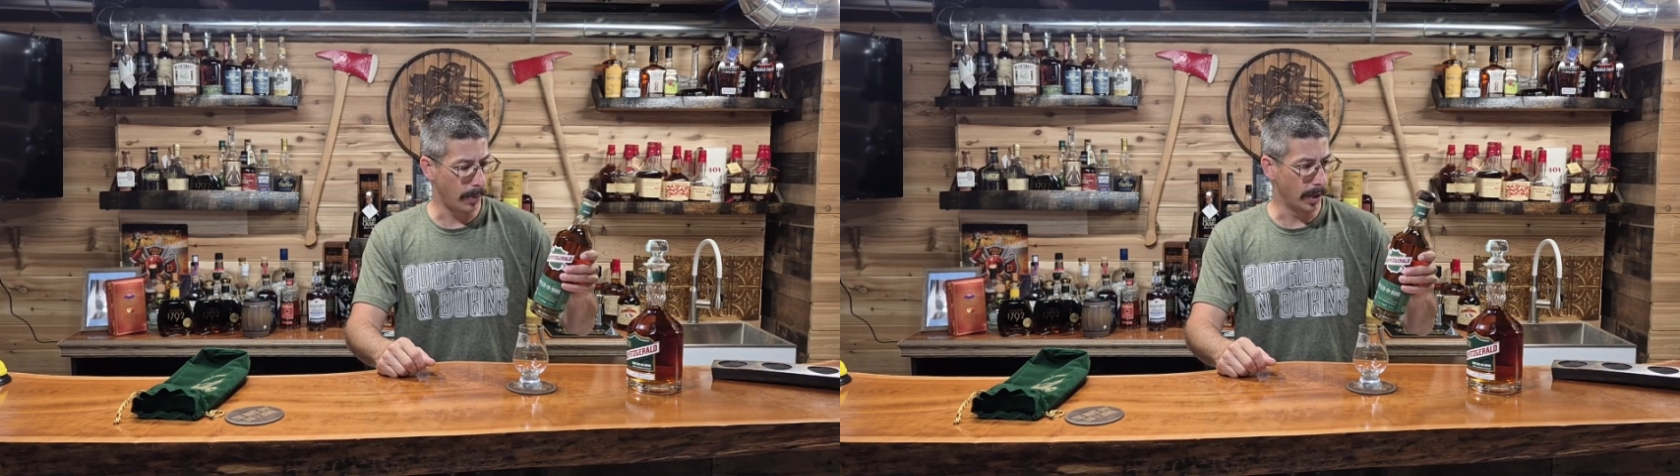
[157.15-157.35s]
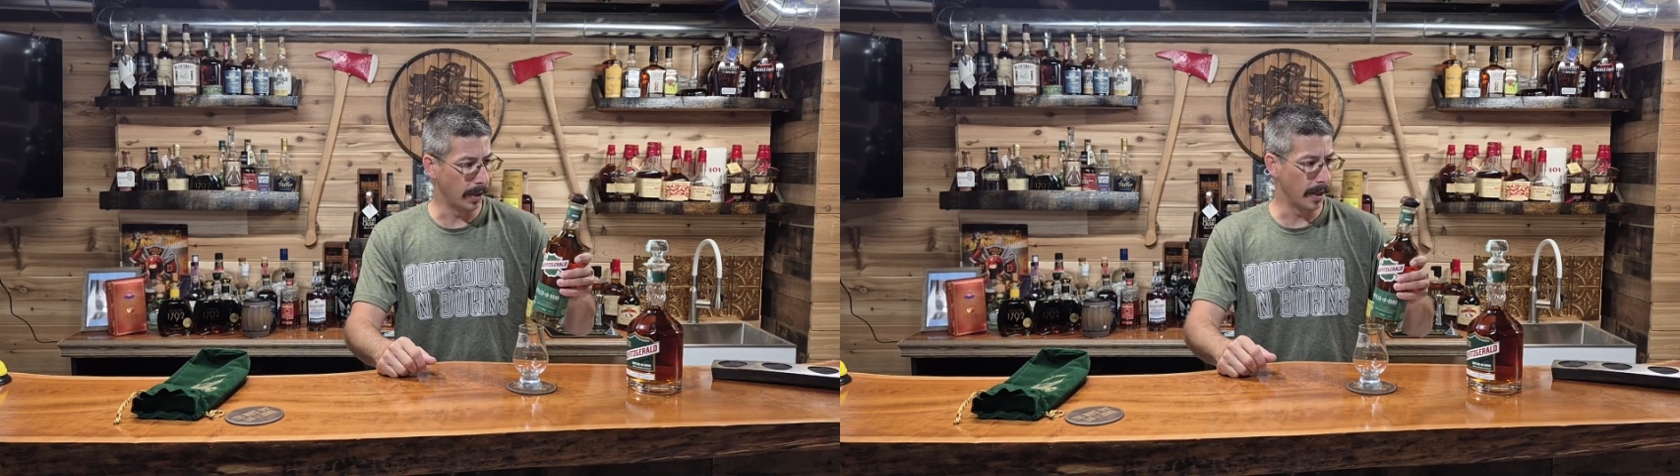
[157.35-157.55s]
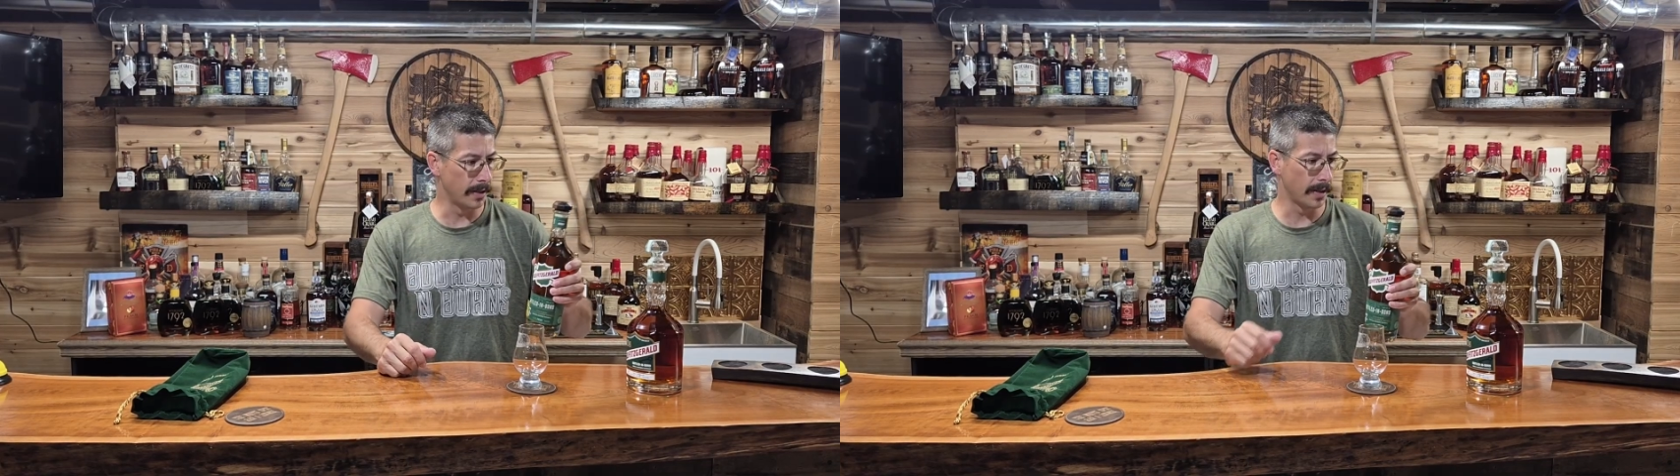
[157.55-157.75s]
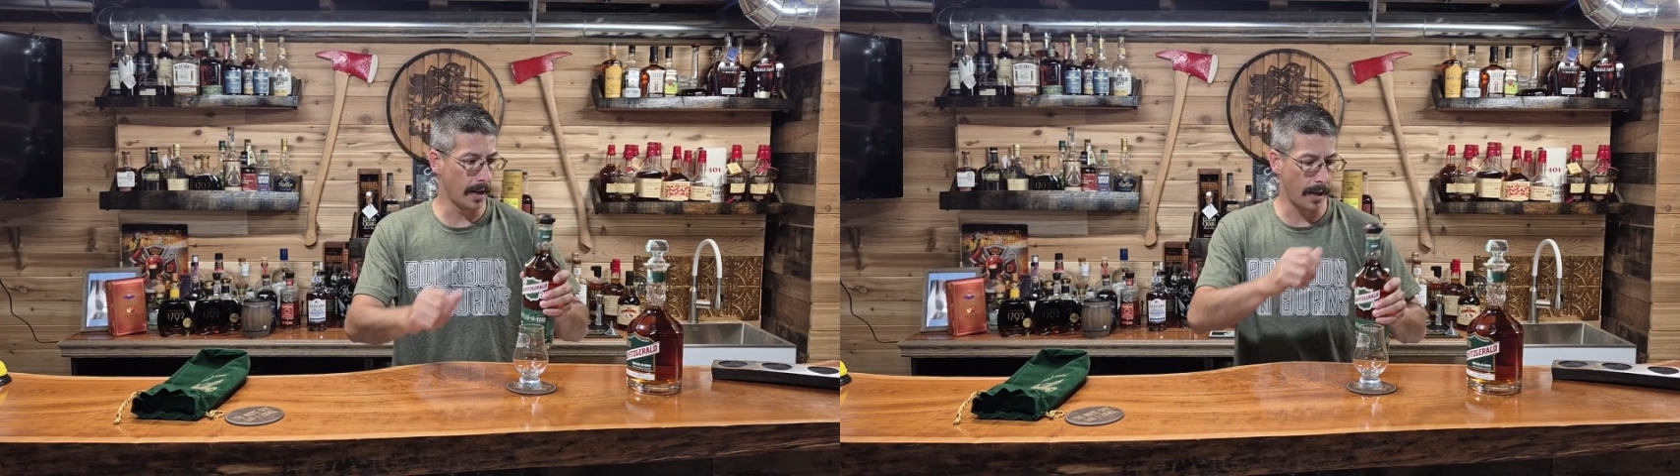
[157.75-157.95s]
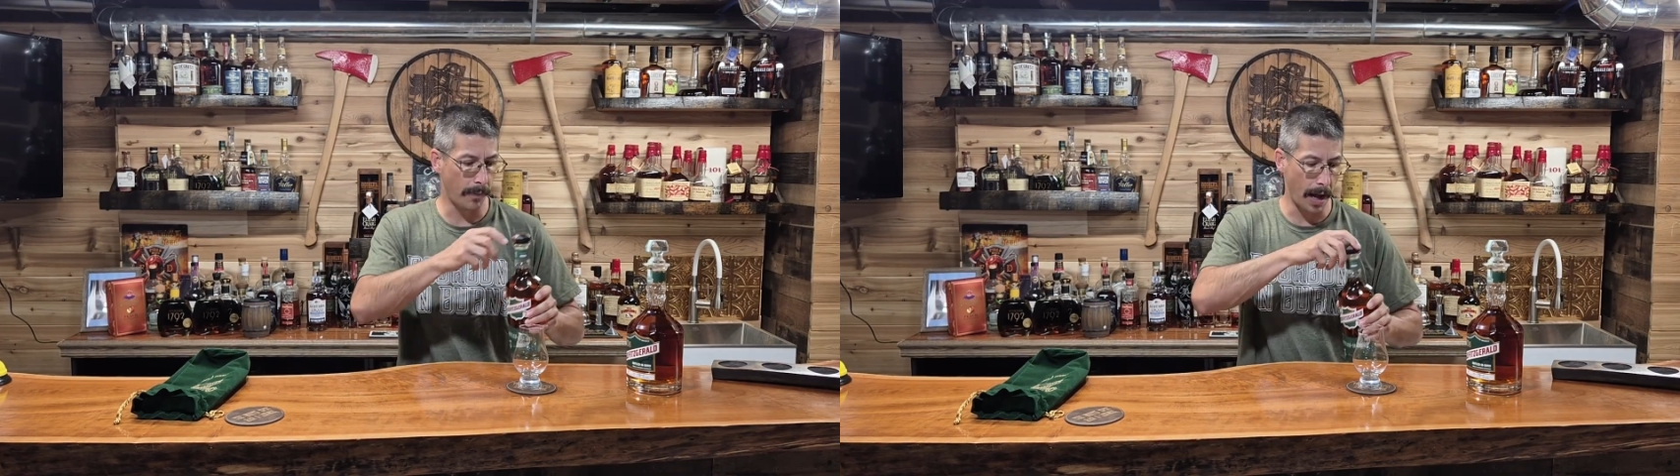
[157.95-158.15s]
But let's
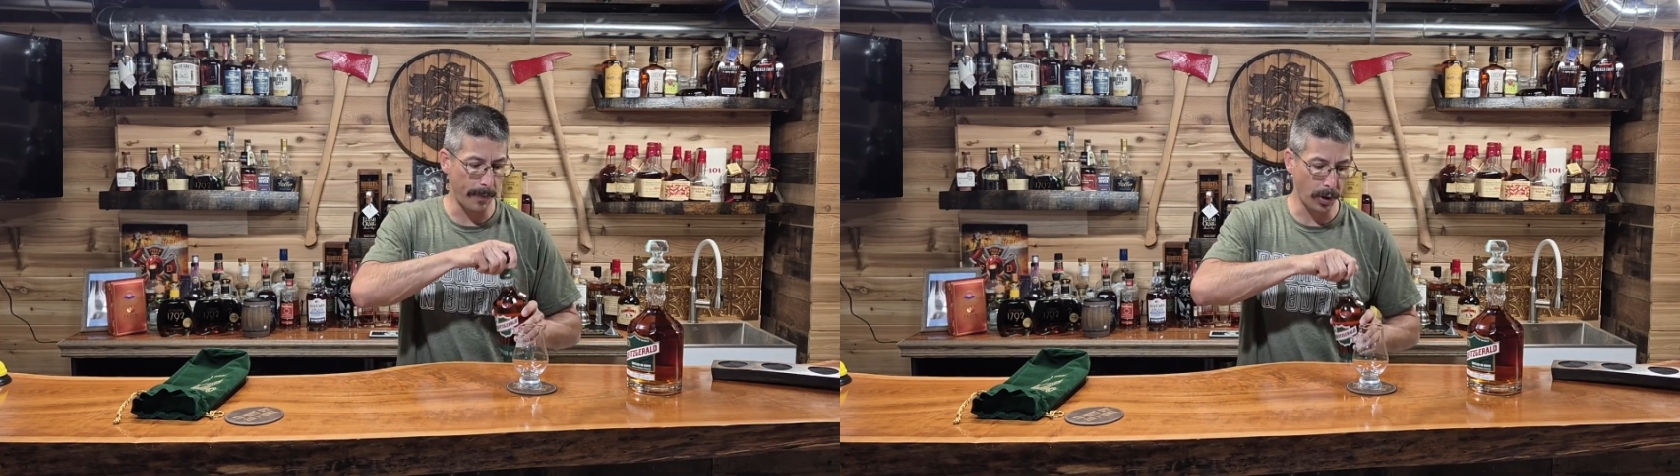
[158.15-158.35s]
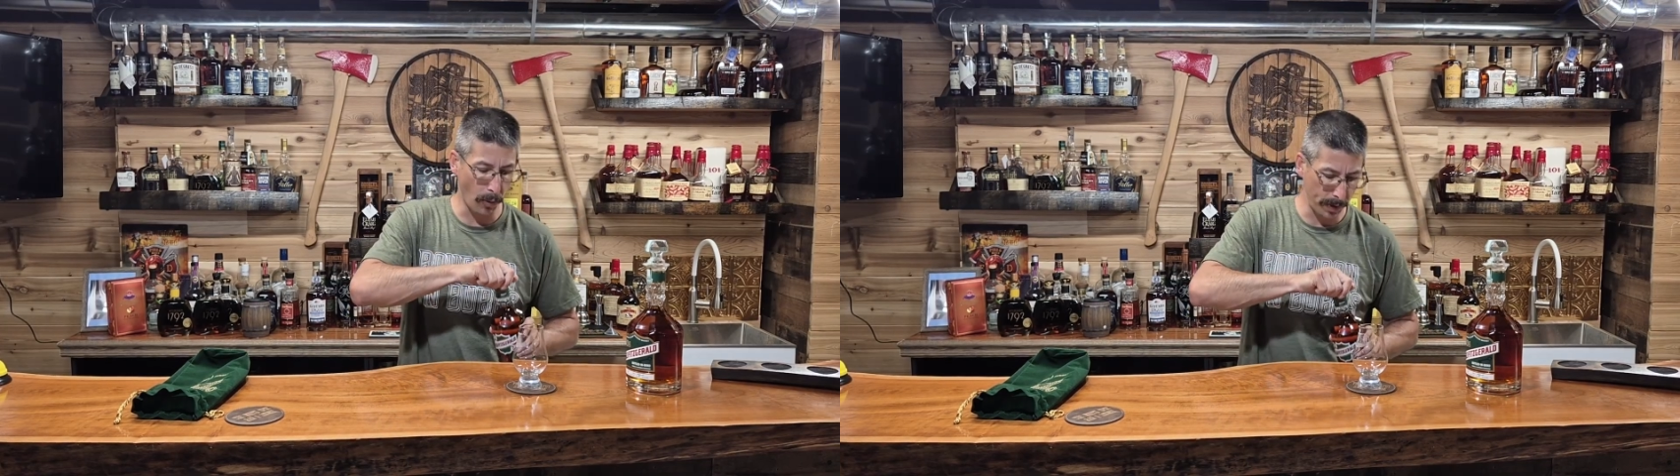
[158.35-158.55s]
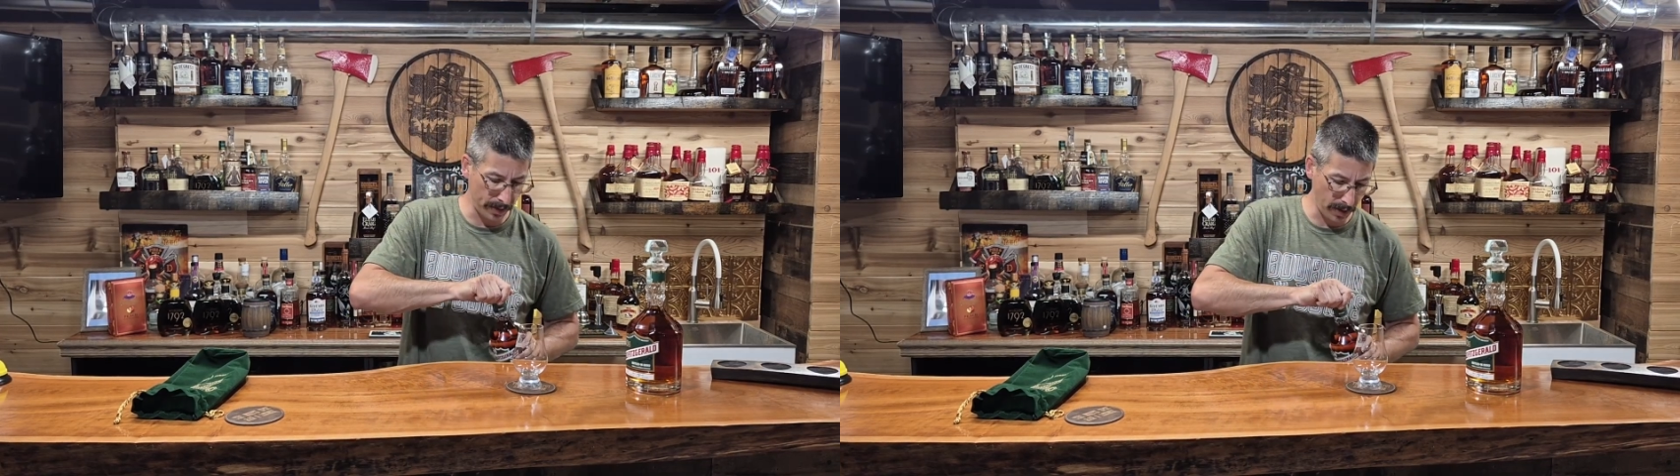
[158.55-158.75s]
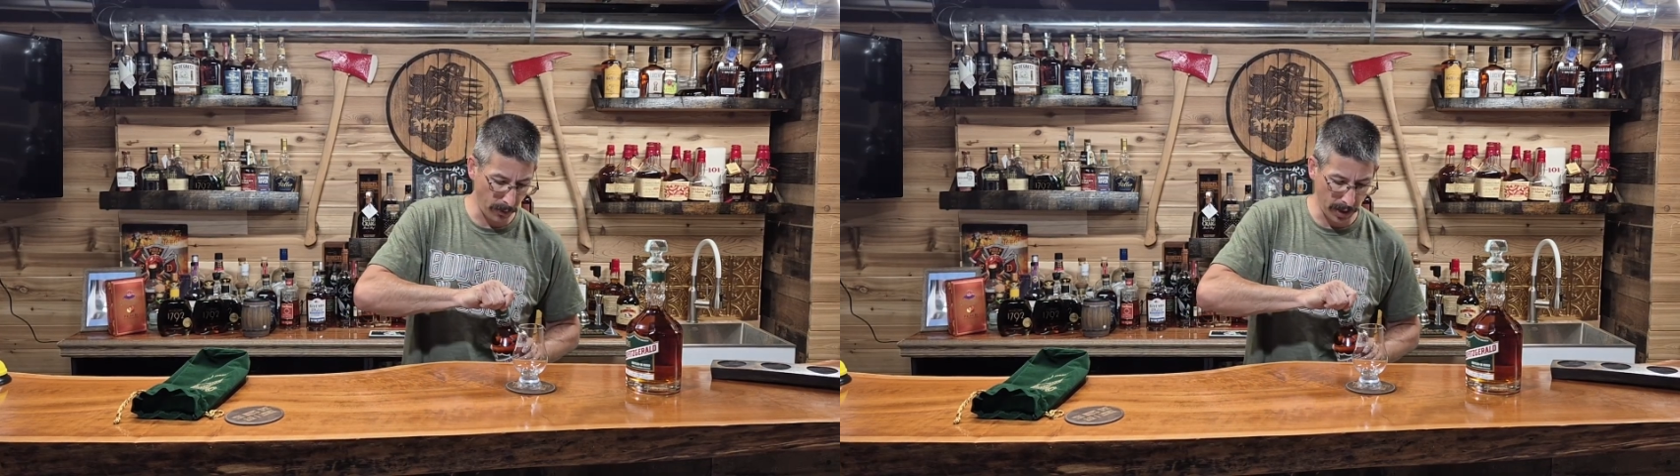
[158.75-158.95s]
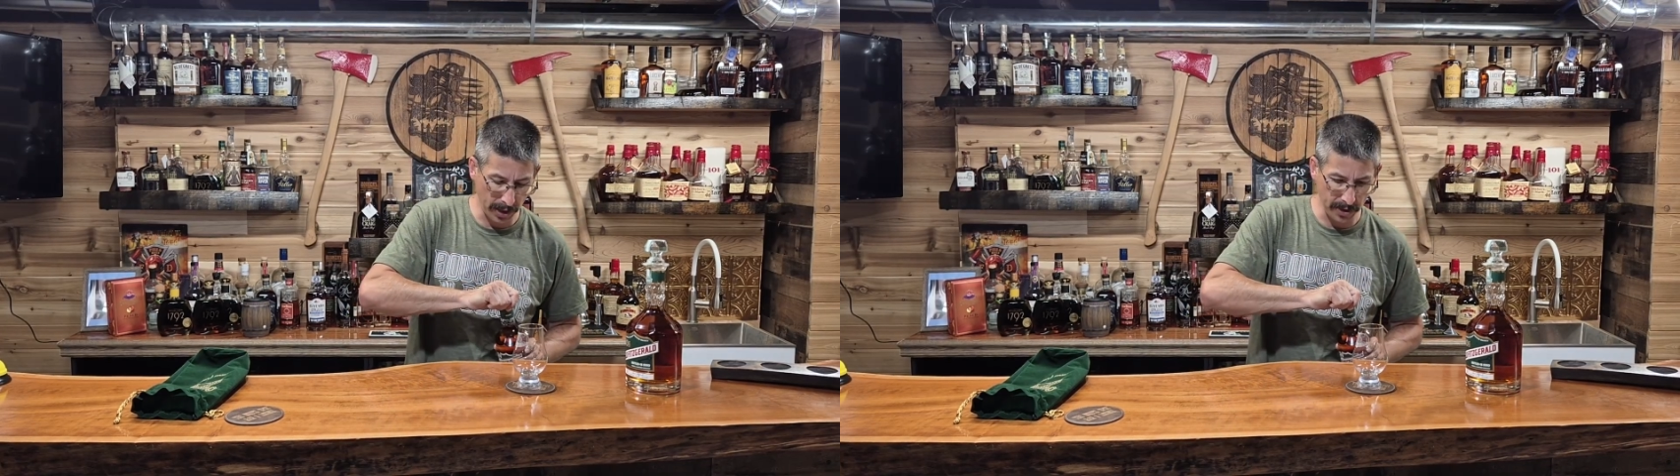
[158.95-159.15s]
pop it open and see
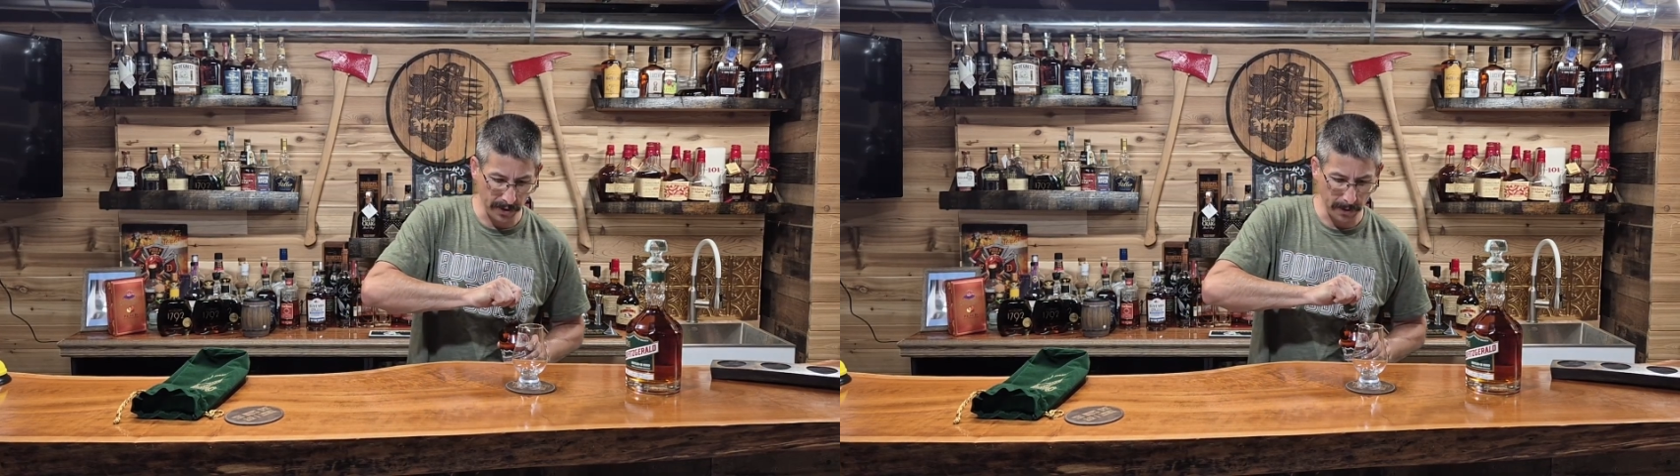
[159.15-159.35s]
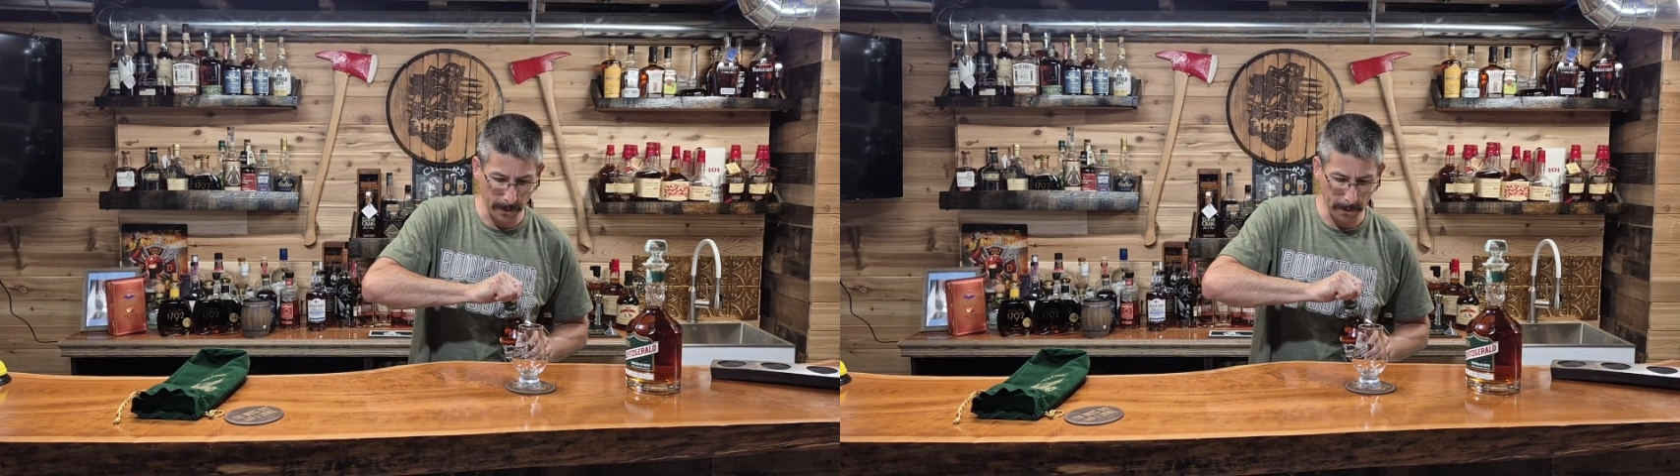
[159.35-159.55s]
what it is.